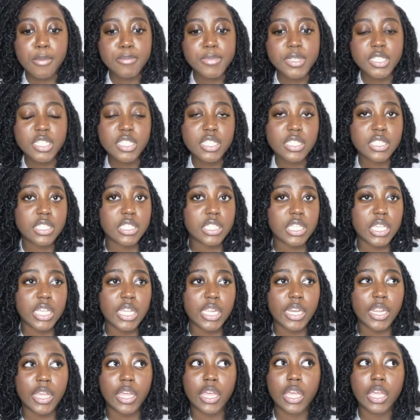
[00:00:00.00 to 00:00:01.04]
She's
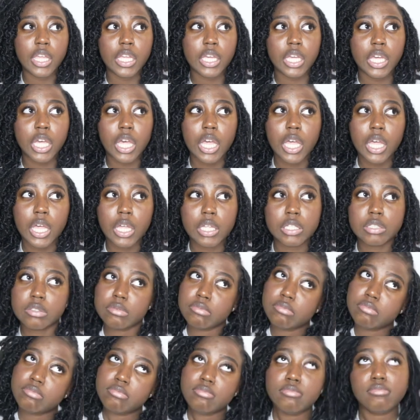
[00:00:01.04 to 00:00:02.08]
eating.
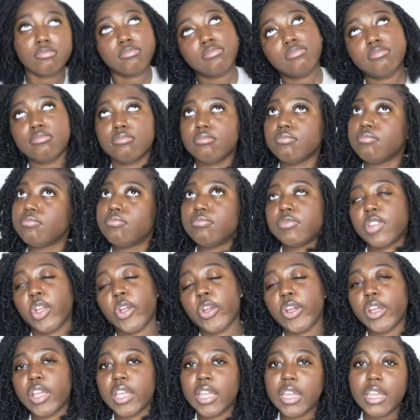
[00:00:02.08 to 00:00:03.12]

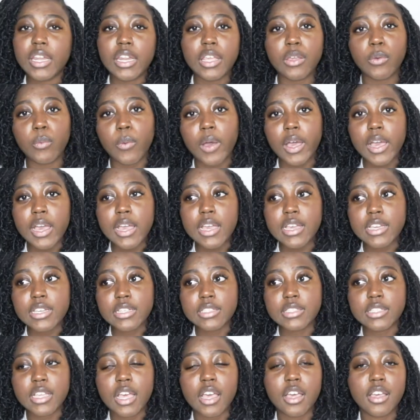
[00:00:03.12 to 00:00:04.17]
Her eating
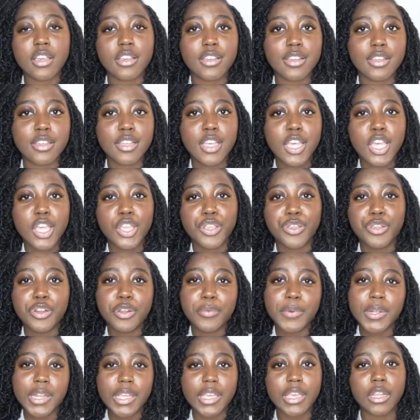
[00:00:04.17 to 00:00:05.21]
wise, you know,
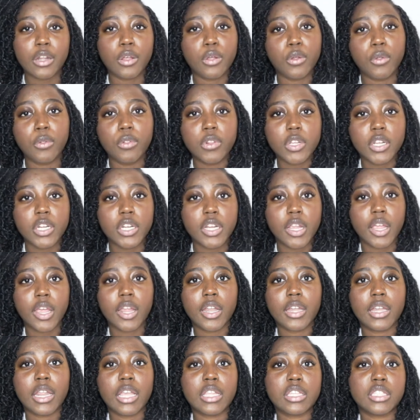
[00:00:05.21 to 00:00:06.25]
when they get older,
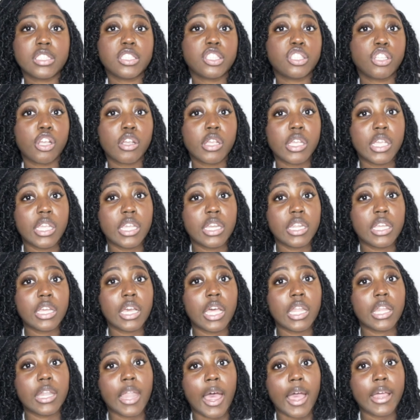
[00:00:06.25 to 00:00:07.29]
they just start eating
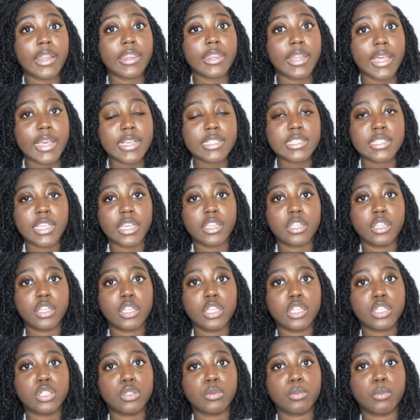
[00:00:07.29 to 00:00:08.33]
a lot less. Like
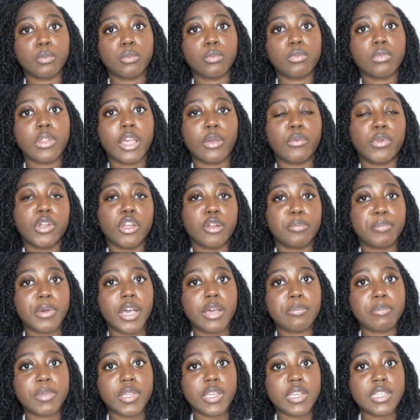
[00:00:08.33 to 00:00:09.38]
when they're
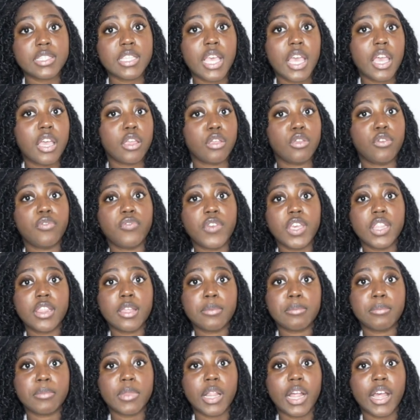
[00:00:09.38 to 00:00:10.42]
puppies, you feed
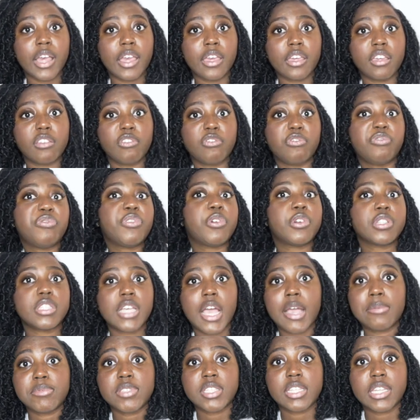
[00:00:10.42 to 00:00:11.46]
them like 4
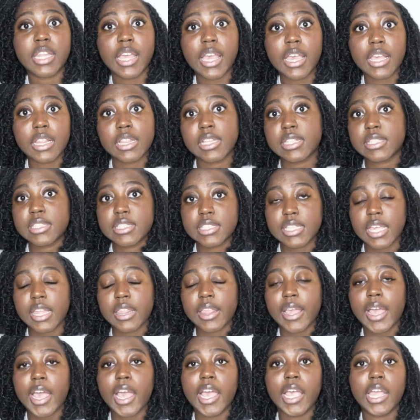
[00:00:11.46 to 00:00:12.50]
times a day, let's say
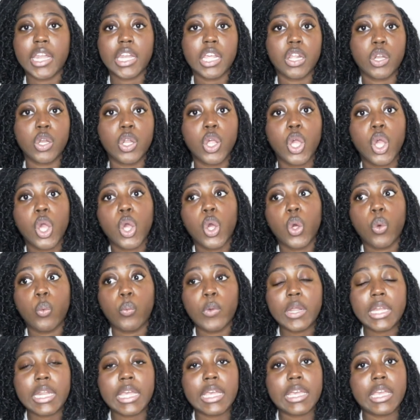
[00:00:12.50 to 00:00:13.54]
that. And then
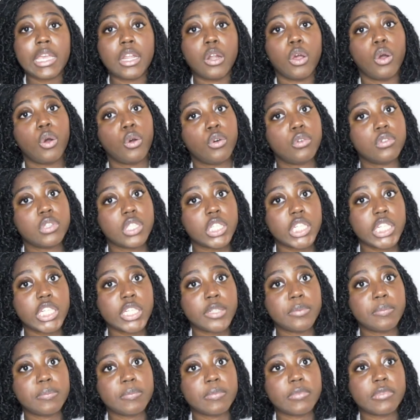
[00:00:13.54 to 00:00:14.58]
when they get
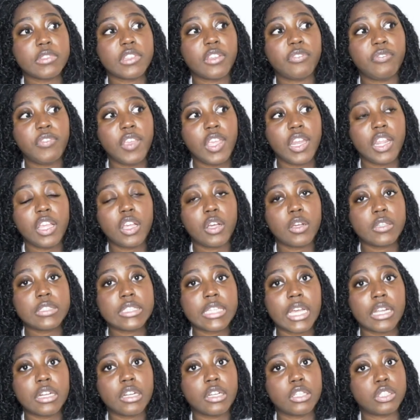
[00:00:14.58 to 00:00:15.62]
older, the feeding goes
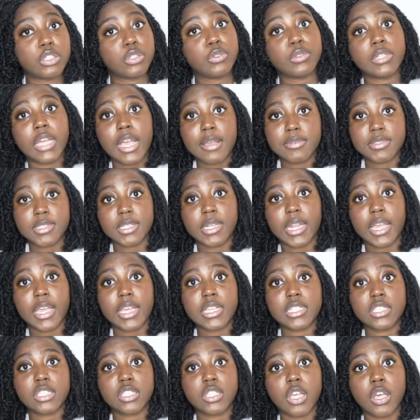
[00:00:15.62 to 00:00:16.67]
down to 2 times a
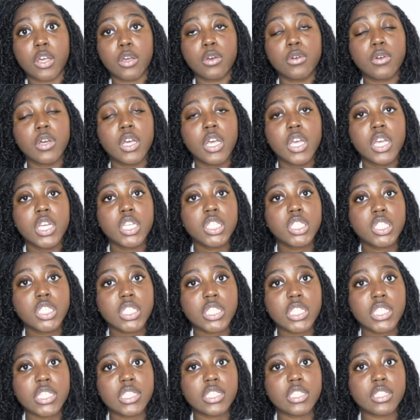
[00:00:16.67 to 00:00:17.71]
day. So she
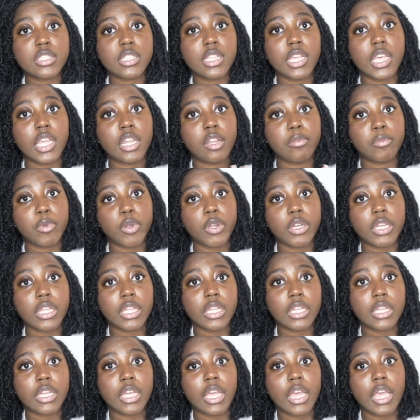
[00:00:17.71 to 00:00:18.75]
eats in the
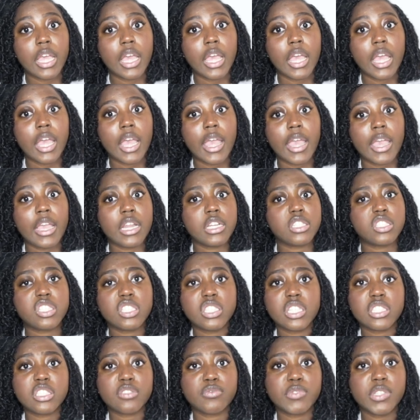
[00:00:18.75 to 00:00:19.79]
morning, and she
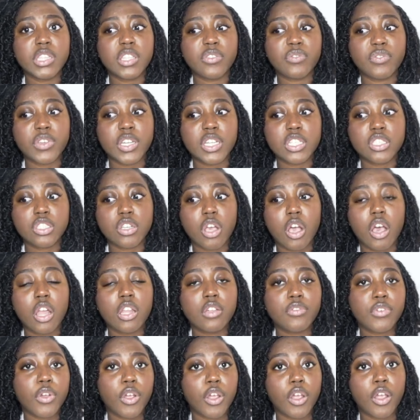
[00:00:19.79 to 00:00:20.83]
doesn't really finish all
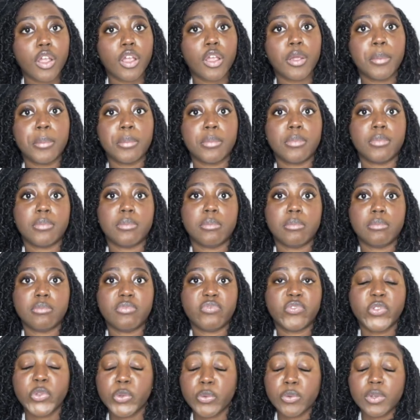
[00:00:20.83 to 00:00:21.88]
of her
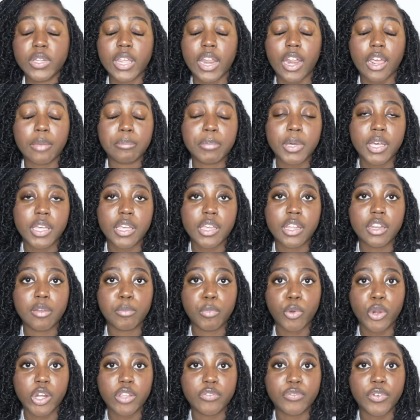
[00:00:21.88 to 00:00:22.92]
food that I put in the
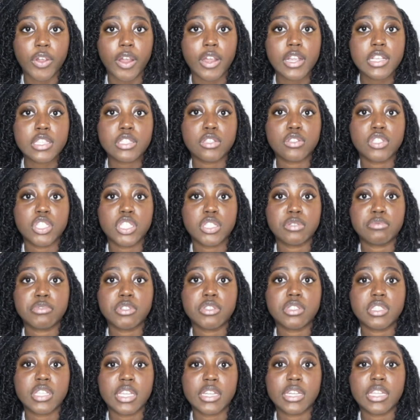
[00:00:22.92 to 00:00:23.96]
morning for her. So she
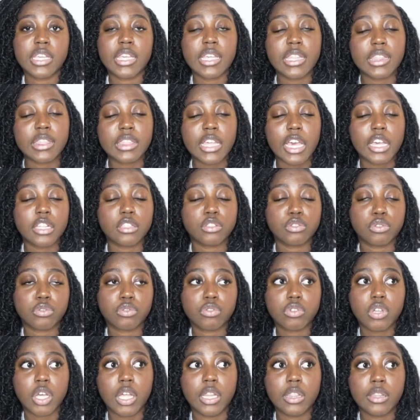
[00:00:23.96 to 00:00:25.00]
will tend to eat that
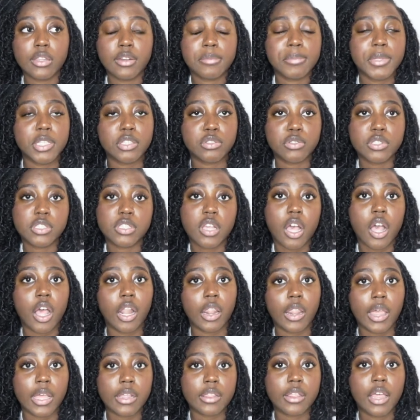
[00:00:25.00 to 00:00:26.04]
a little bit towards
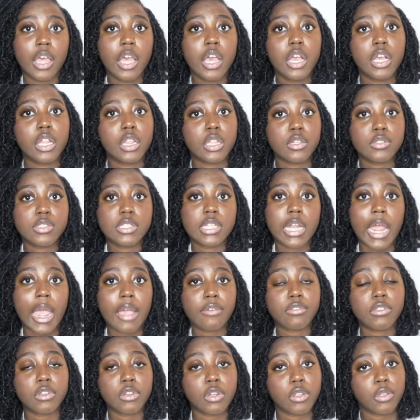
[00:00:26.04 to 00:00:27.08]
on like close to the
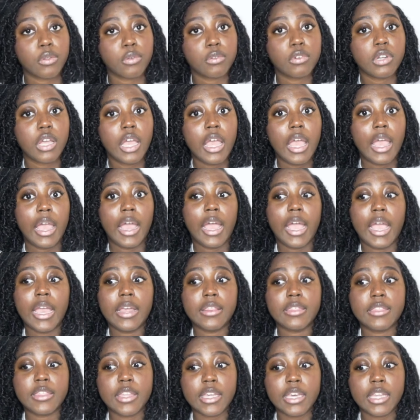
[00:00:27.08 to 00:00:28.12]
afternoon.
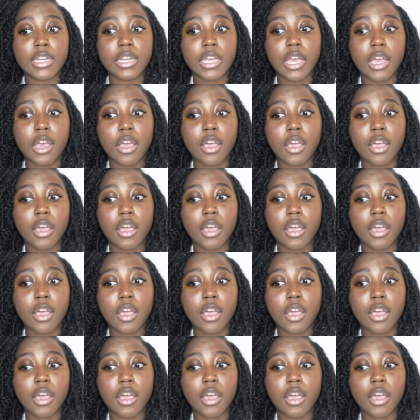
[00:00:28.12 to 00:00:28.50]
And then